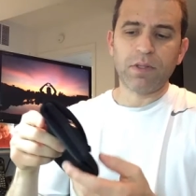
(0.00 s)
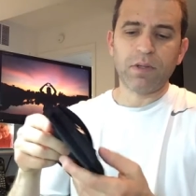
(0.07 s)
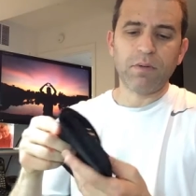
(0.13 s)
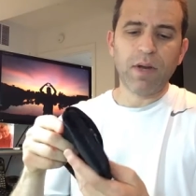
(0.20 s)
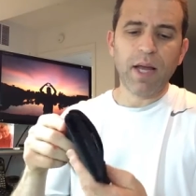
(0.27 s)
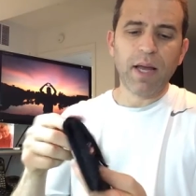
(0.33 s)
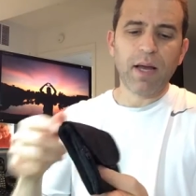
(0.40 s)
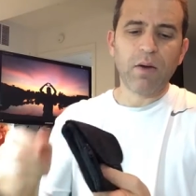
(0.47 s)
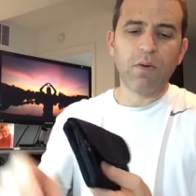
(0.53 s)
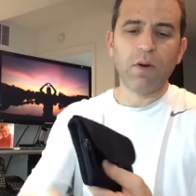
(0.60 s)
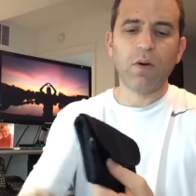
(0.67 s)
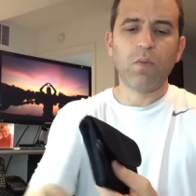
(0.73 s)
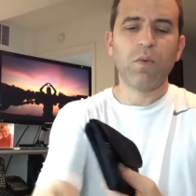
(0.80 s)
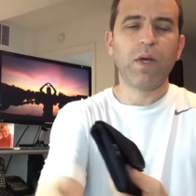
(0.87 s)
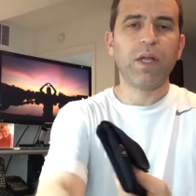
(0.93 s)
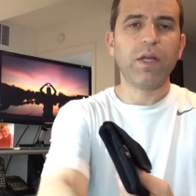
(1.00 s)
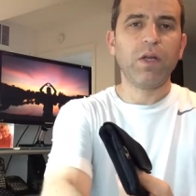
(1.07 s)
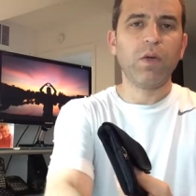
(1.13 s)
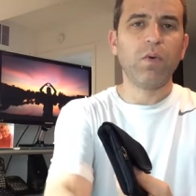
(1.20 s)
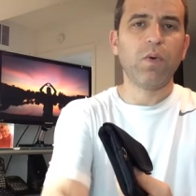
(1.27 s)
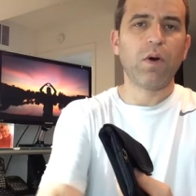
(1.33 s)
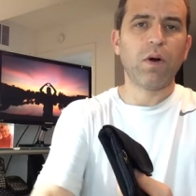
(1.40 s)
So now, when
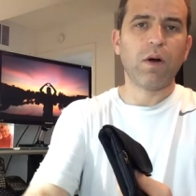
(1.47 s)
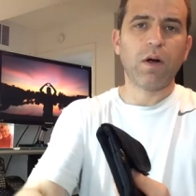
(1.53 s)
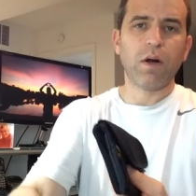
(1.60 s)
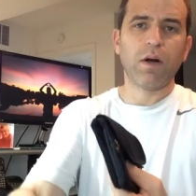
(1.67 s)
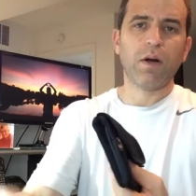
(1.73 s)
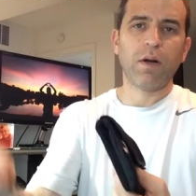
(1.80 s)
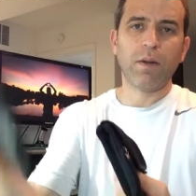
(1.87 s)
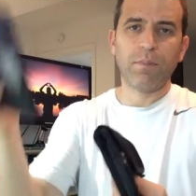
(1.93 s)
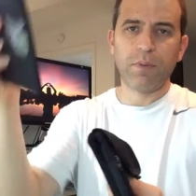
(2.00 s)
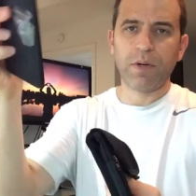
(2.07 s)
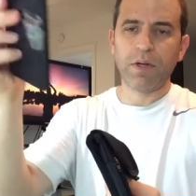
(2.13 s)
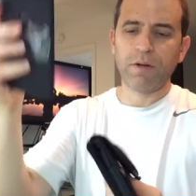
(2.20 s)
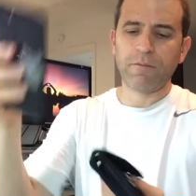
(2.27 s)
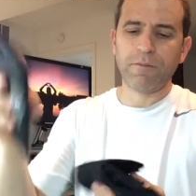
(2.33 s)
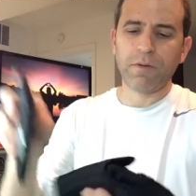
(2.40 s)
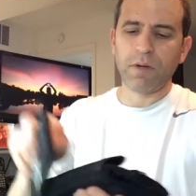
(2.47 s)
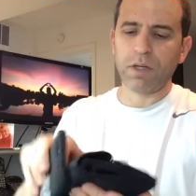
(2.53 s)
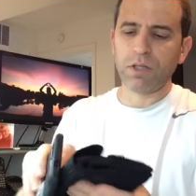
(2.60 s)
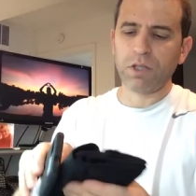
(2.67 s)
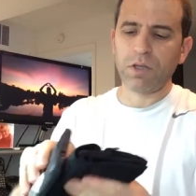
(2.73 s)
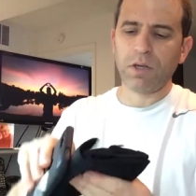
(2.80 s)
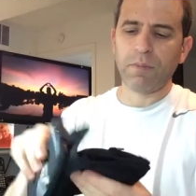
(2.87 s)
you are putting your phone, I'll
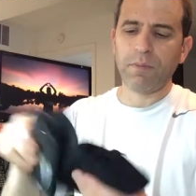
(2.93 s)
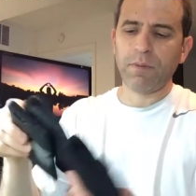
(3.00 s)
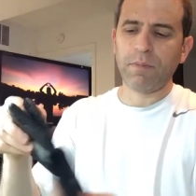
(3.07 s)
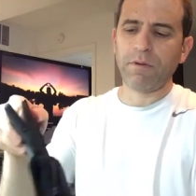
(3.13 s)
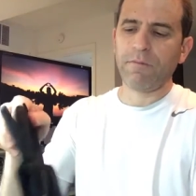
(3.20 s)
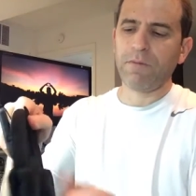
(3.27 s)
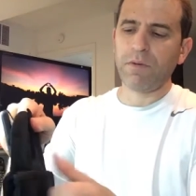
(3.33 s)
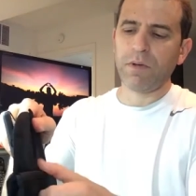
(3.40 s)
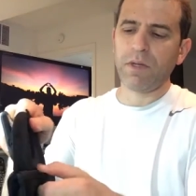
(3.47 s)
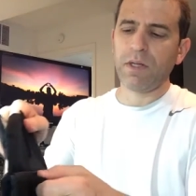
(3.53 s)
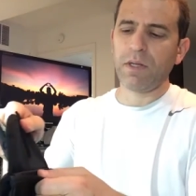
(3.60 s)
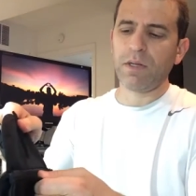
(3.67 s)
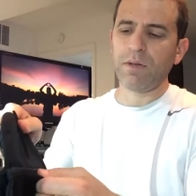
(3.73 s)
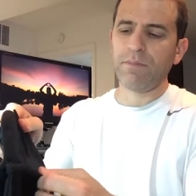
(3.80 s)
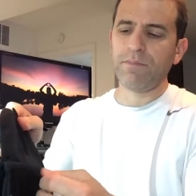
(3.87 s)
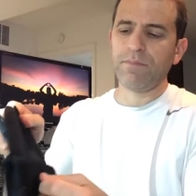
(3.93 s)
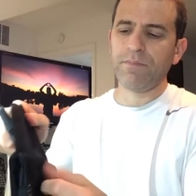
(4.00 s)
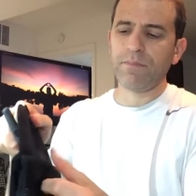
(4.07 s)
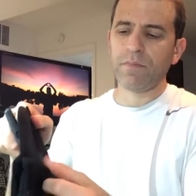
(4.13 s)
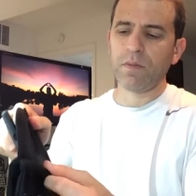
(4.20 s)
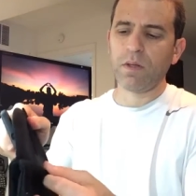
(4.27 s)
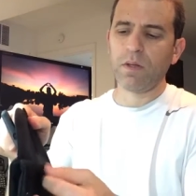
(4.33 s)
show you, I'll put my phone in here,
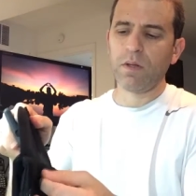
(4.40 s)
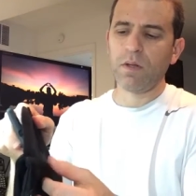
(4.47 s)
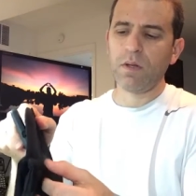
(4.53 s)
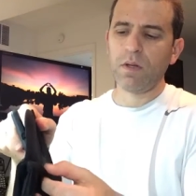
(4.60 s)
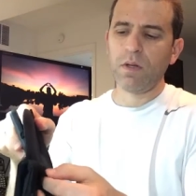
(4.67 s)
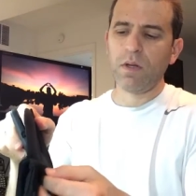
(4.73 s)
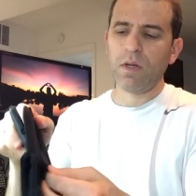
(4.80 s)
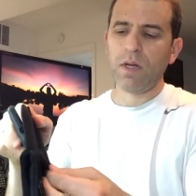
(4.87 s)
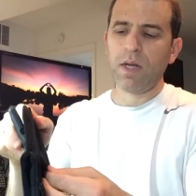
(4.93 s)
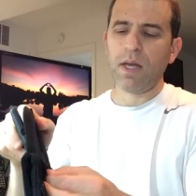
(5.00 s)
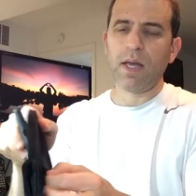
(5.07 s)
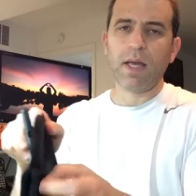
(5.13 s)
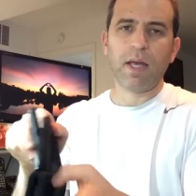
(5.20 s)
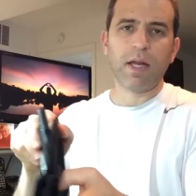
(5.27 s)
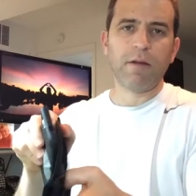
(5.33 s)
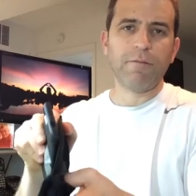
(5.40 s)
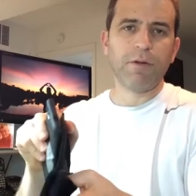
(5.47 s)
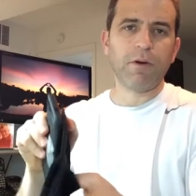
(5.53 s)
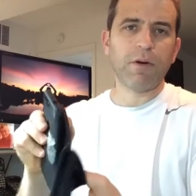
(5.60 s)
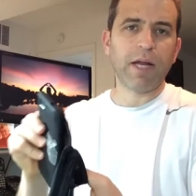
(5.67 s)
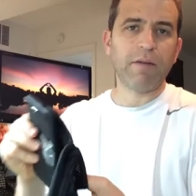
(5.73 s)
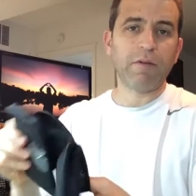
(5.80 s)
and if you
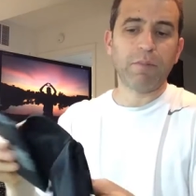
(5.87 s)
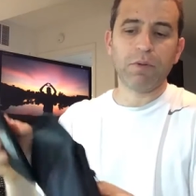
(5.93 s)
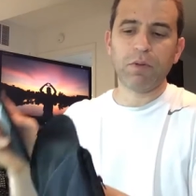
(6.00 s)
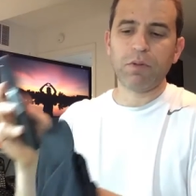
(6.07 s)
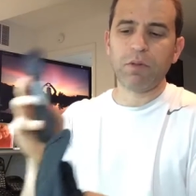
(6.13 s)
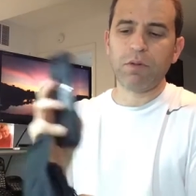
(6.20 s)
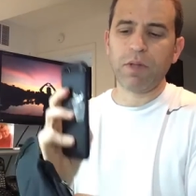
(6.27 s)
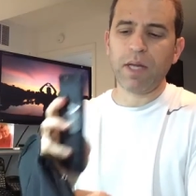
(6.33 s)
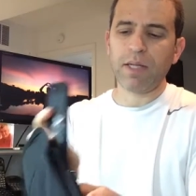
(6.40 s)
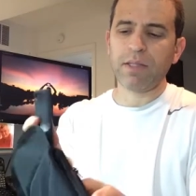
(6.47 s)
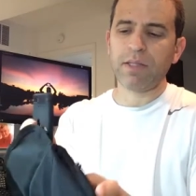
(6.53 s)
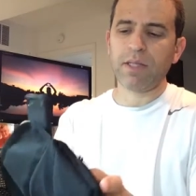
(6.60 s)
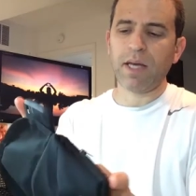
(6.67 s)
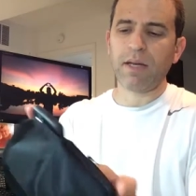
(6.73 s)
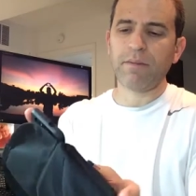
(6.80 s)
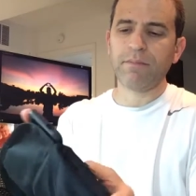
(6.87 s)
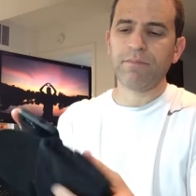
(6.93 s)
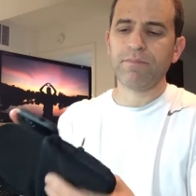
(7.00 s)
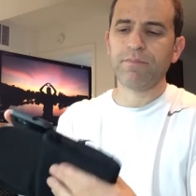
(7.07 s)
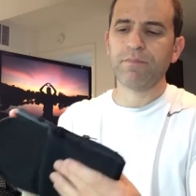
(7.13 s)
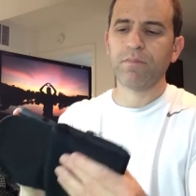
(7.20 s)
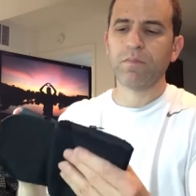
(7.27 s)
don't have a Bluetooth headset,
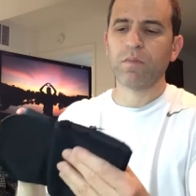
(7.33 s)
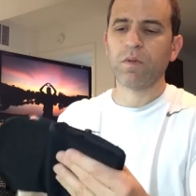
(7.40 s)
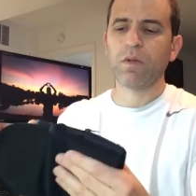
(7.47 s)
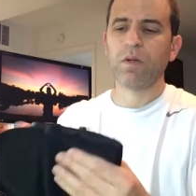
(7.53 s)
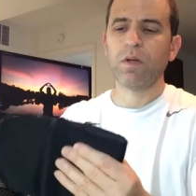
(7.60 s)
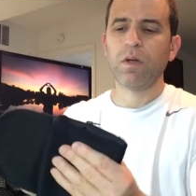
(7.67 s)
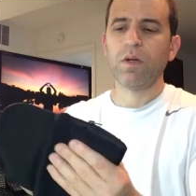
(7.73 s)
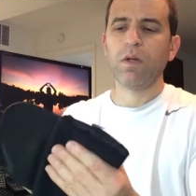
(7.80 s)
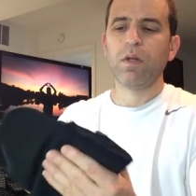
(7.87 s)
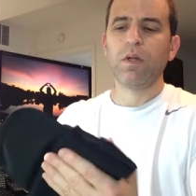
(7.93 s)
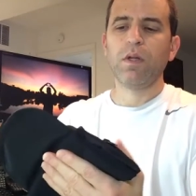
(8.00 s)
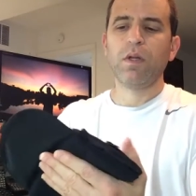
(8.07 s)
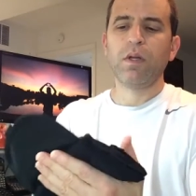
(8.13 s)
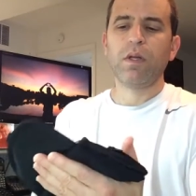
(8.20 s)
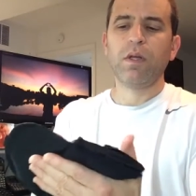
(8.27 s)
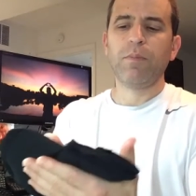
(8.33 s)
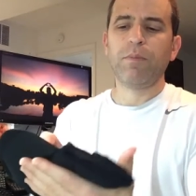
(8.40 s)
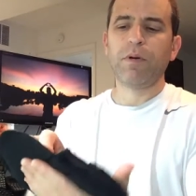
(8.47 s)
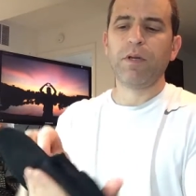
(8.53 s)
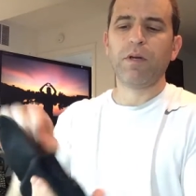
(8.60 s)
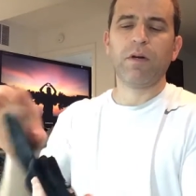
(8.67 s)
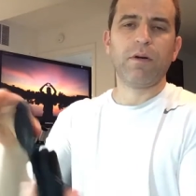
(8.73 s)
you
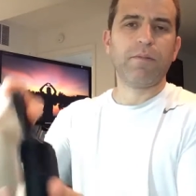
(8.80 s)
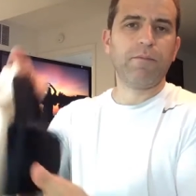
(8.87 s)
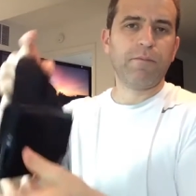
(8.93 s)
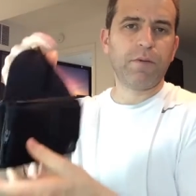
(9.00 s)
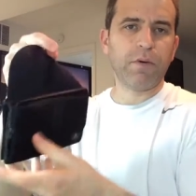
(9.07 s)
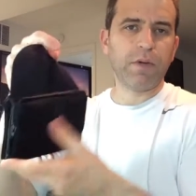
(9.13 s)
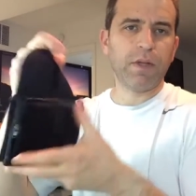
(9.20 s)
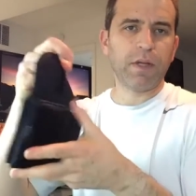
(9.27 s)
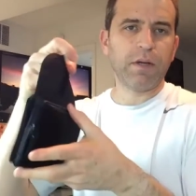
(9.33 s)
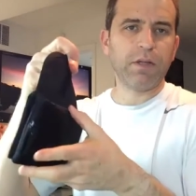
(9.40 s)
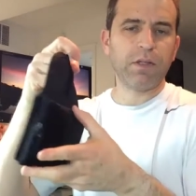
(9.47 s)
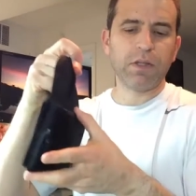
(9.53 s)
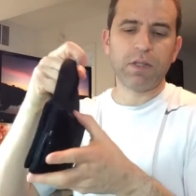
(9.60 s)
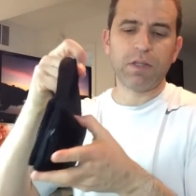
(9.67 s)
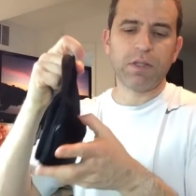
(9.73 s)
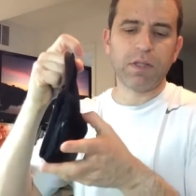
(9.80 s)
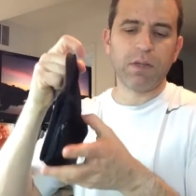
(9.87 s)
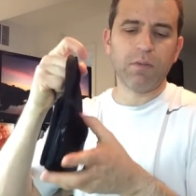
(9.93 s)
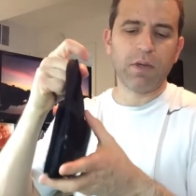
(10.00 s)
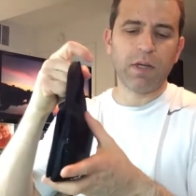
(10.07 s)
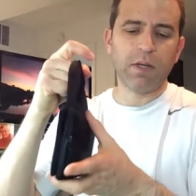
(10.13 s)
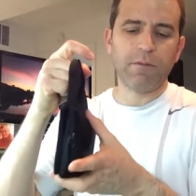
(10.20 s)
put your phone in there. As you can see,
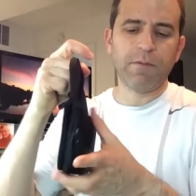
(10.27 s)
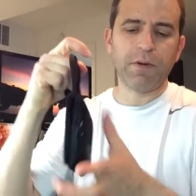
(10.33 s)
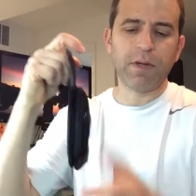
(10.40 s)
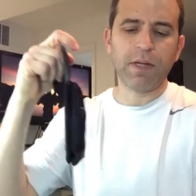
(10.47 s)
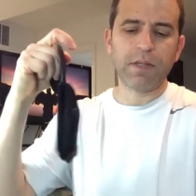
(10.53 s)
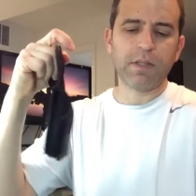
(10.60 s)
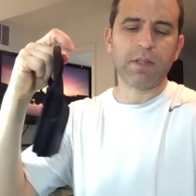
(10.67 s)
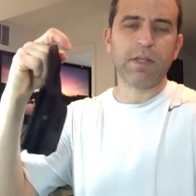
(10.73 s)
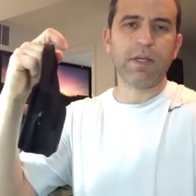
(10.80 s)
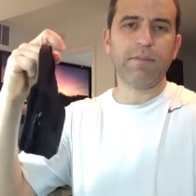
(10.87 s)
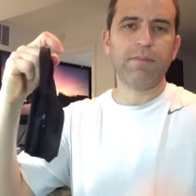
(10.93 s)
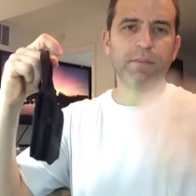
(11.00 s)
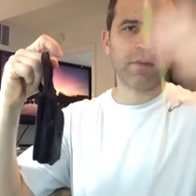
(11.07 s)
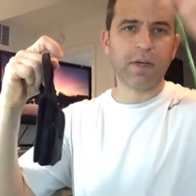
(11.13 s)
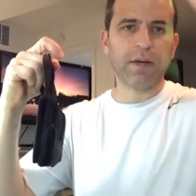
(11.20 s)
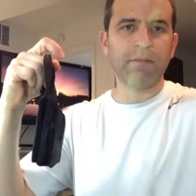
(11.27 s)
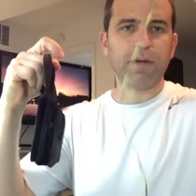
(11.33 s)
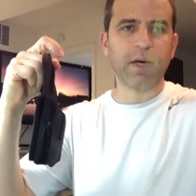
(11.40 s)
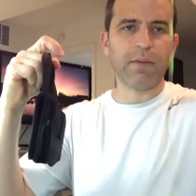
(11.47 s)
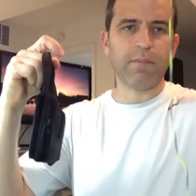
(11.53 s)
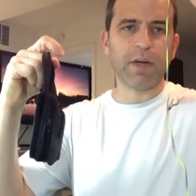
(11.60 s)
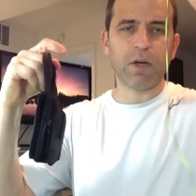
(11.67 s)
it went in very easily. I've
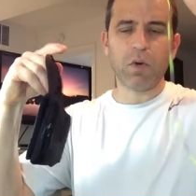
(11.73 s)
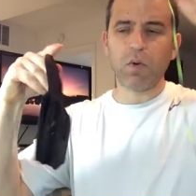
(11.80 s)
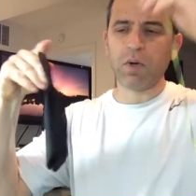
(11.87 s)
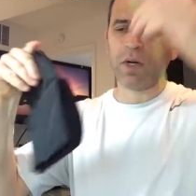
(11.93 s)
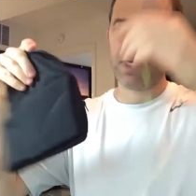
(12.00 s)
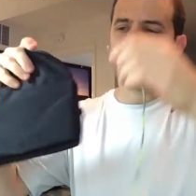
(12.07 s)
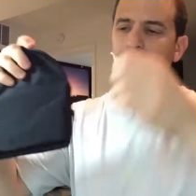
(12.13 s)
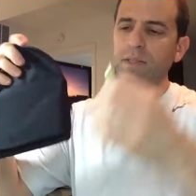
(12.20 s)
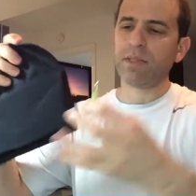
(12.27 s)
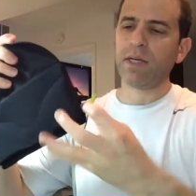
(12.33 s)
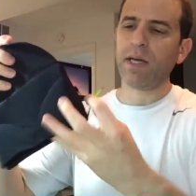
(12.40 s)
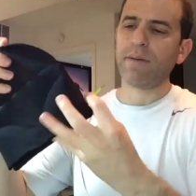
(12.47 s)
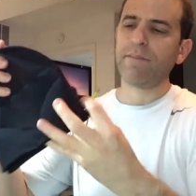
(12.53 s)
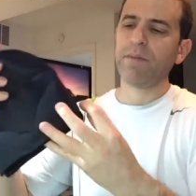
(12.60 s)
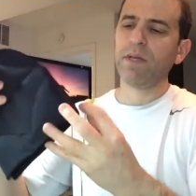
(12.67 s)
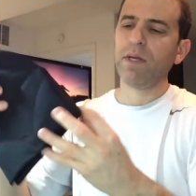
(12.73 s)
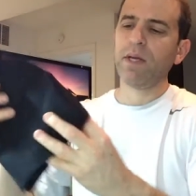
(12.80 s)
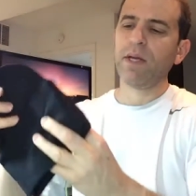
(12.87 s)
got my corded headset,